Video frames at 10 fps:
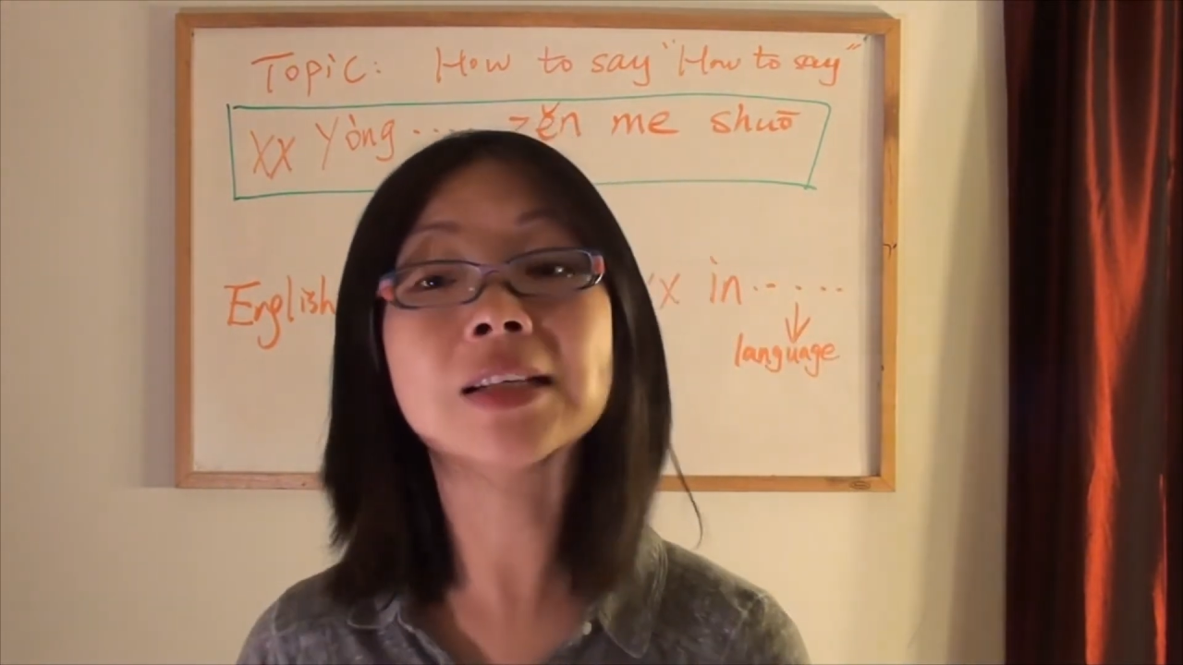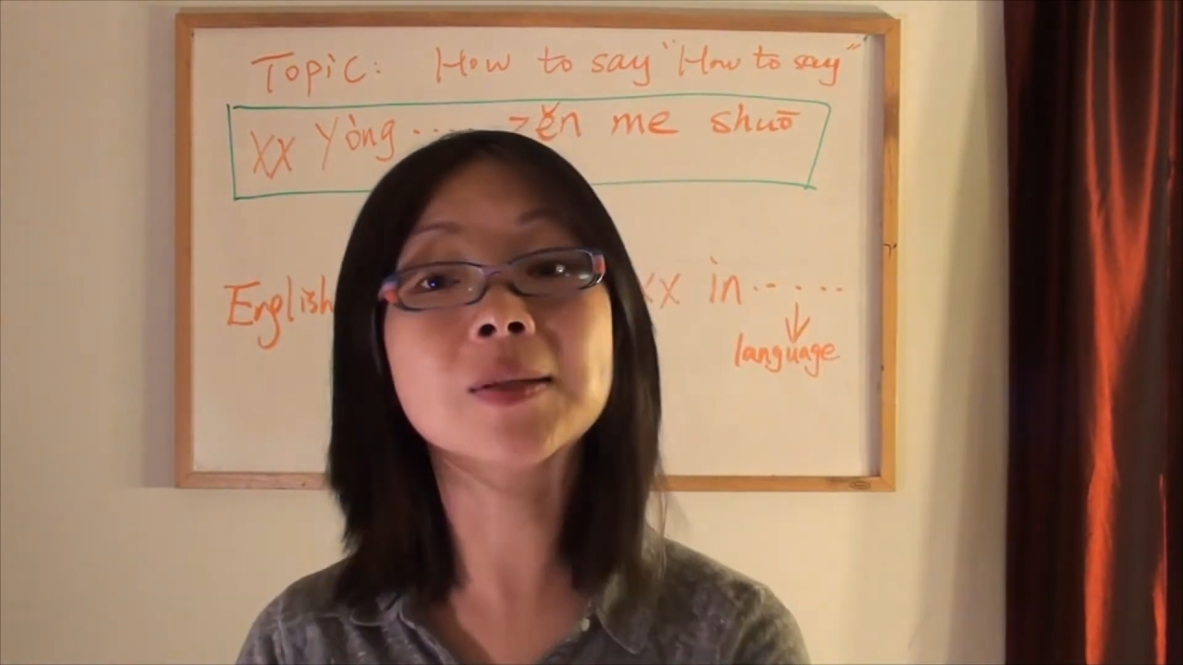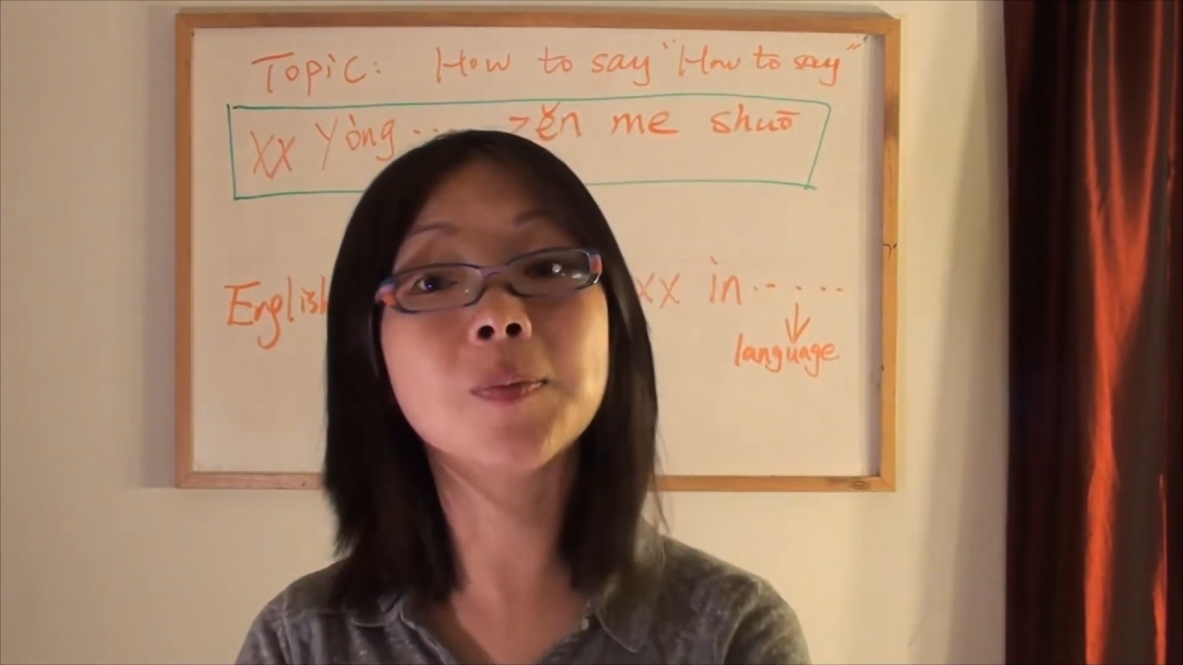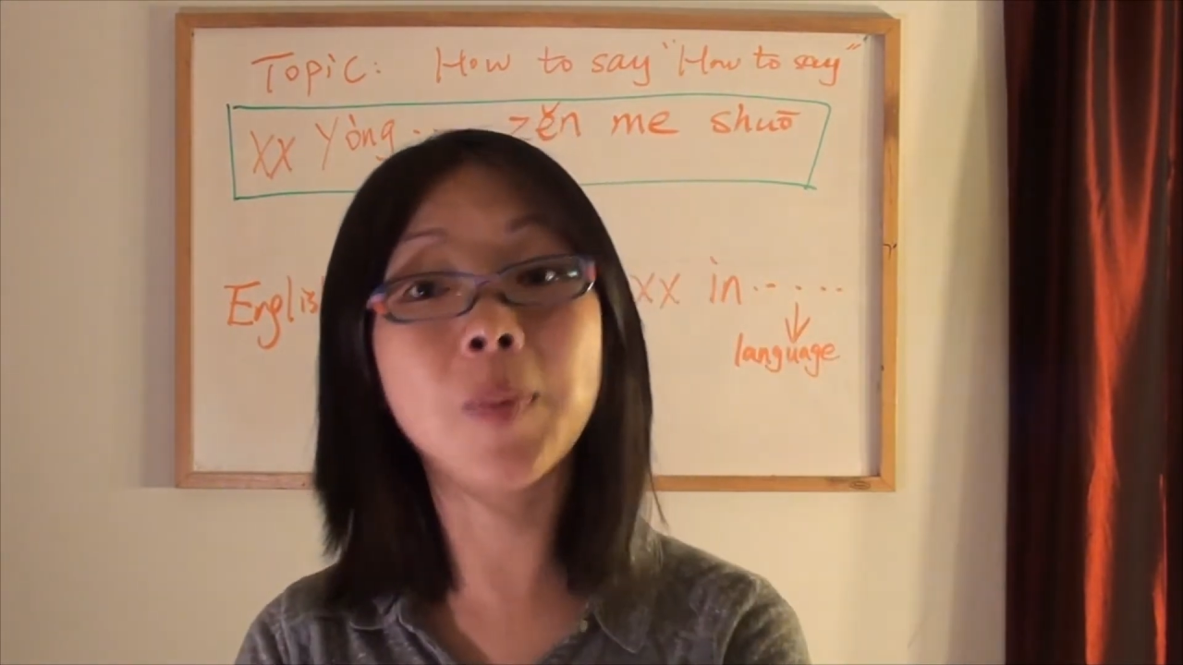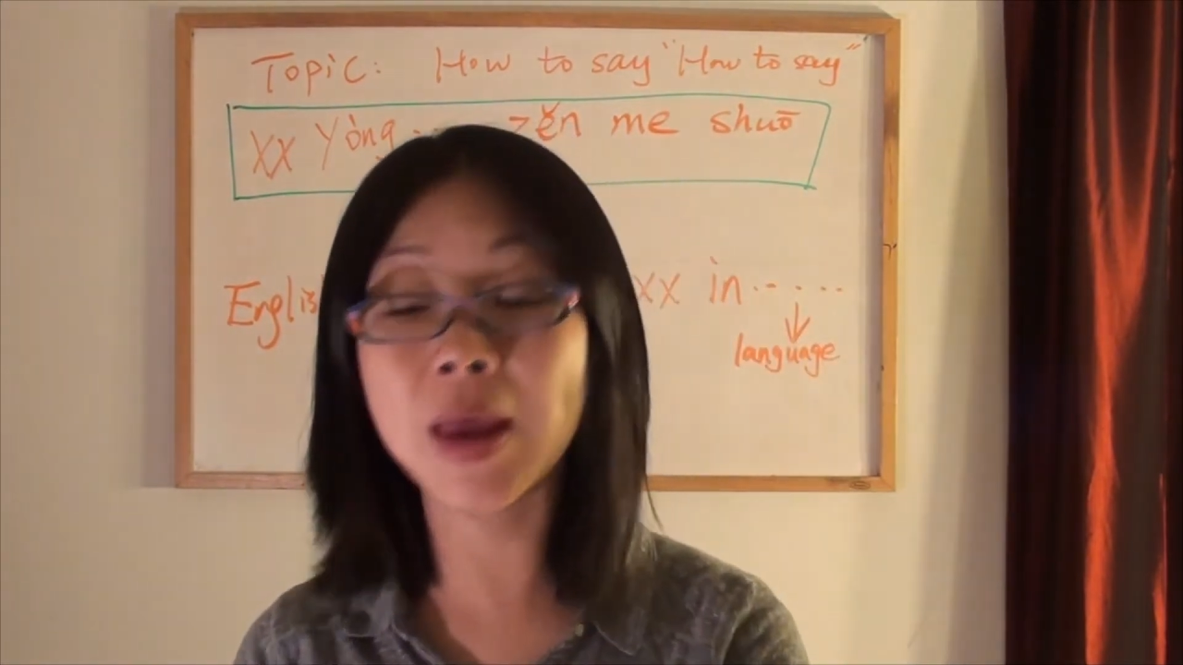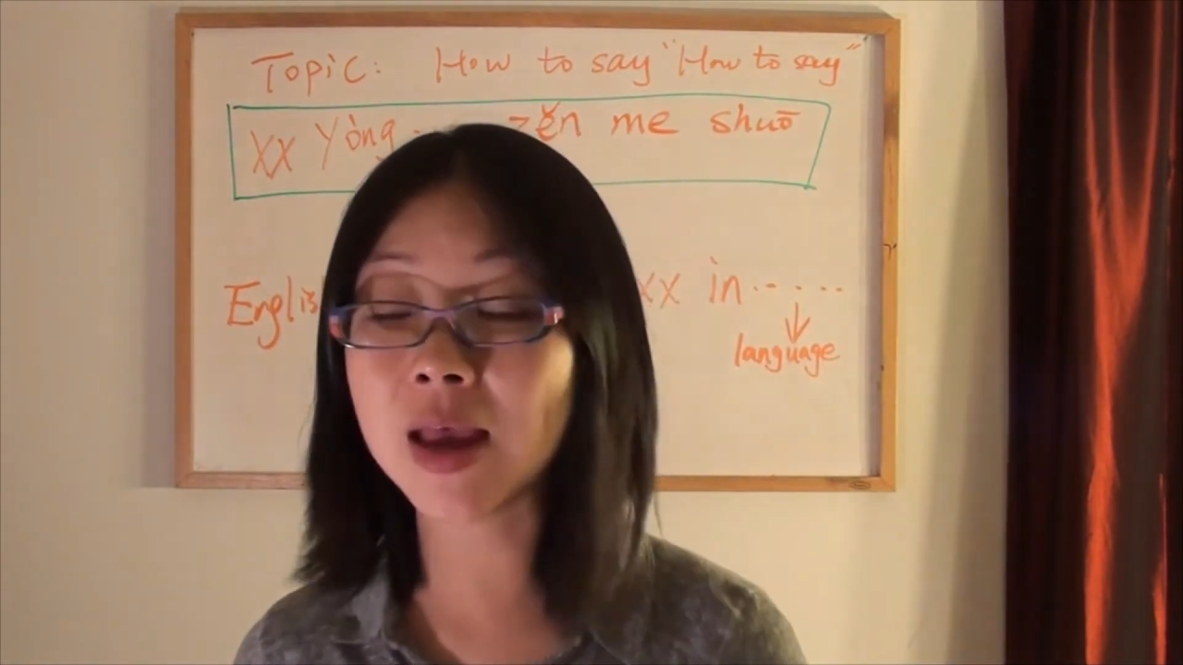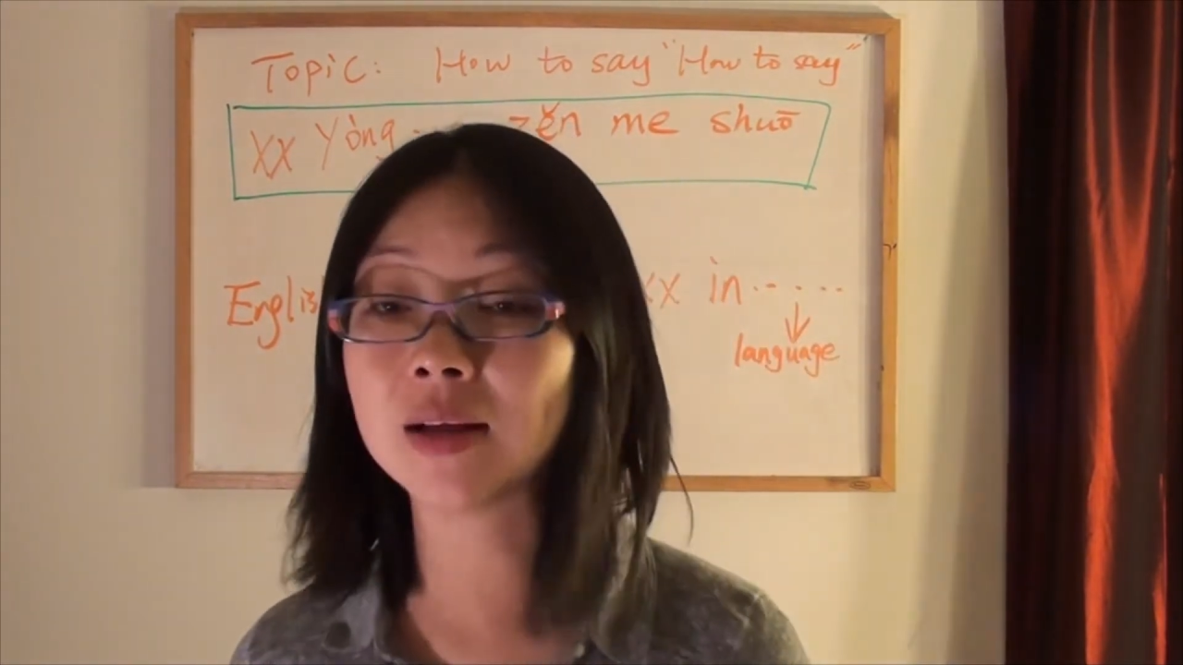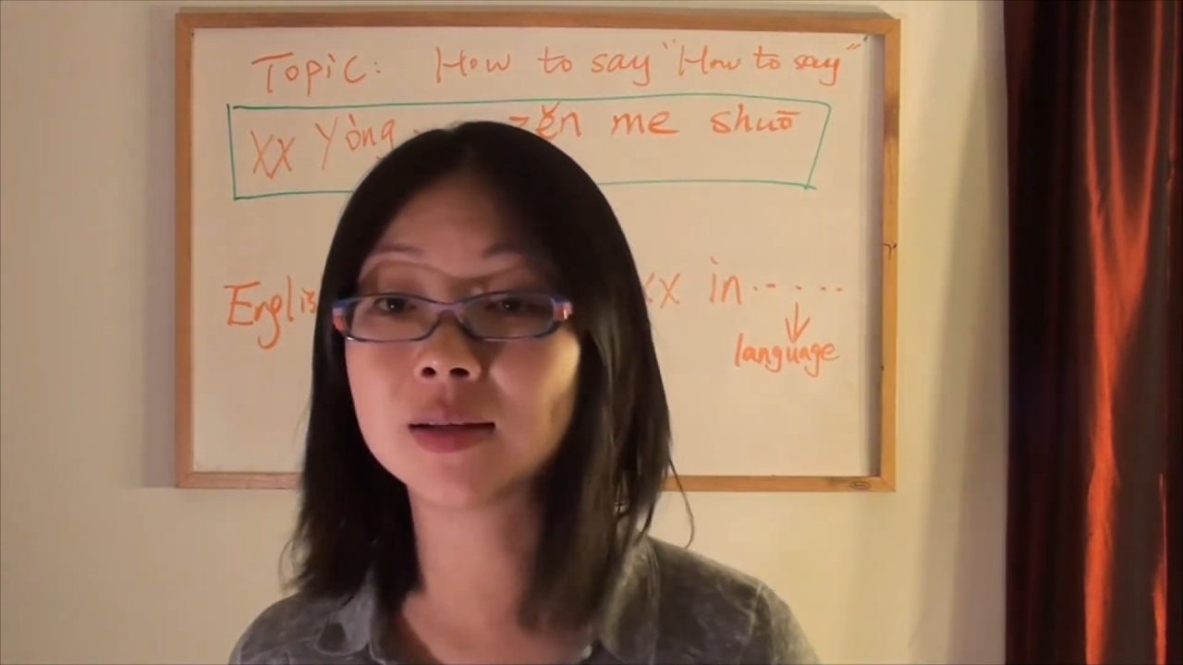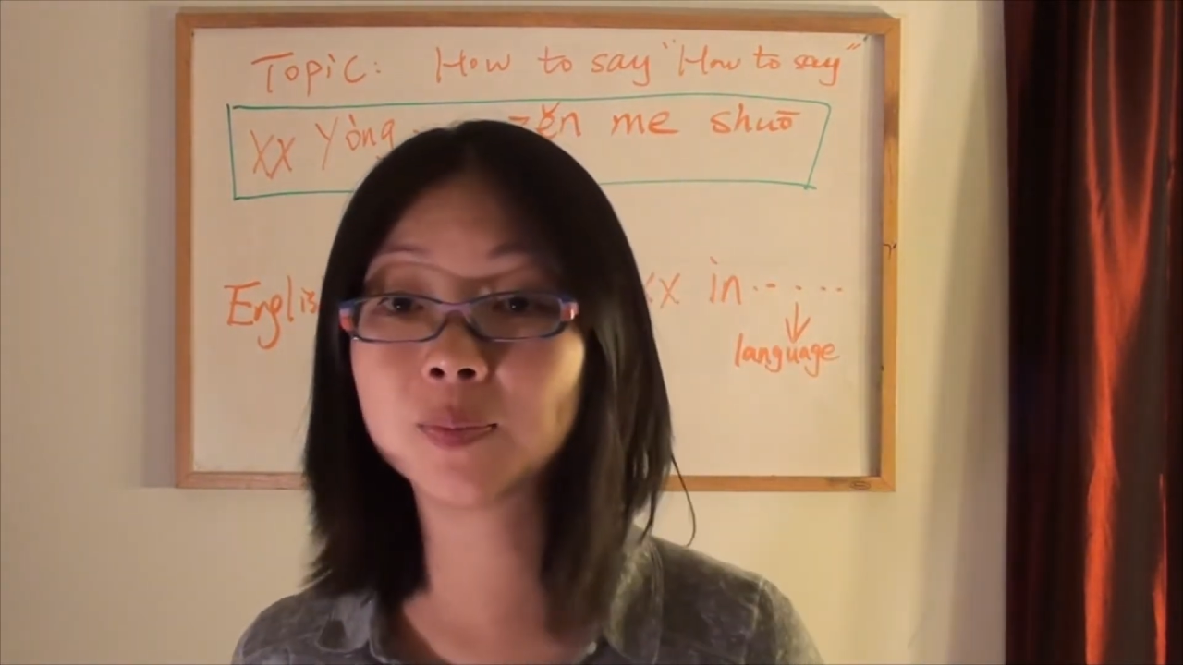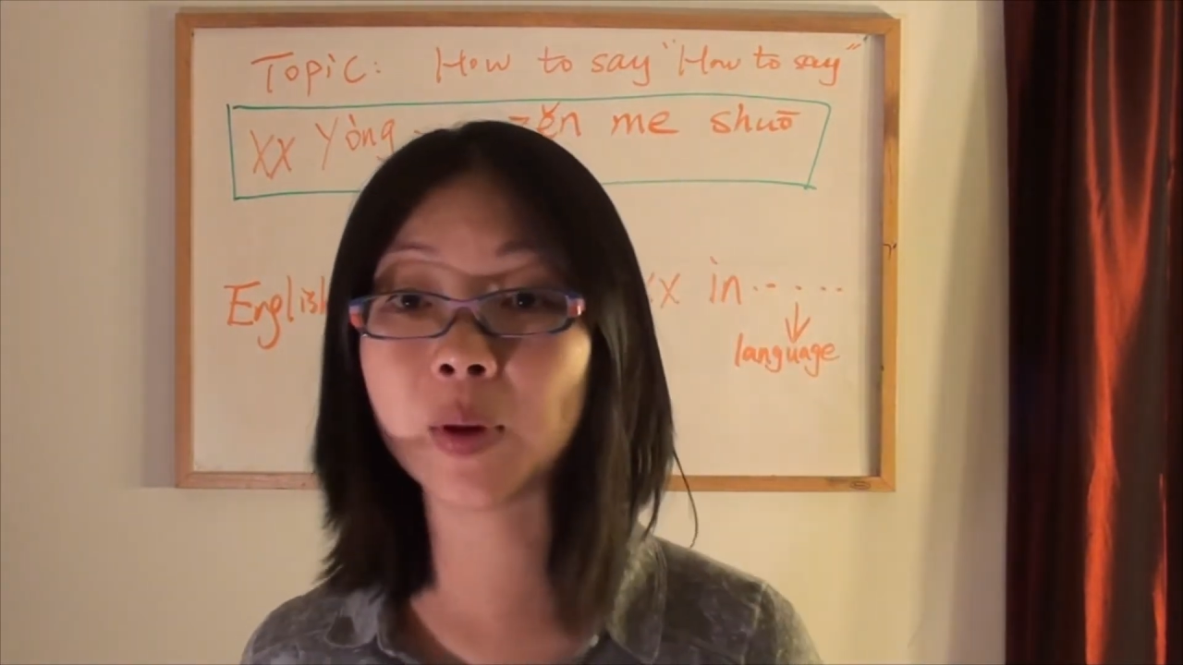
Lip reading: Spain,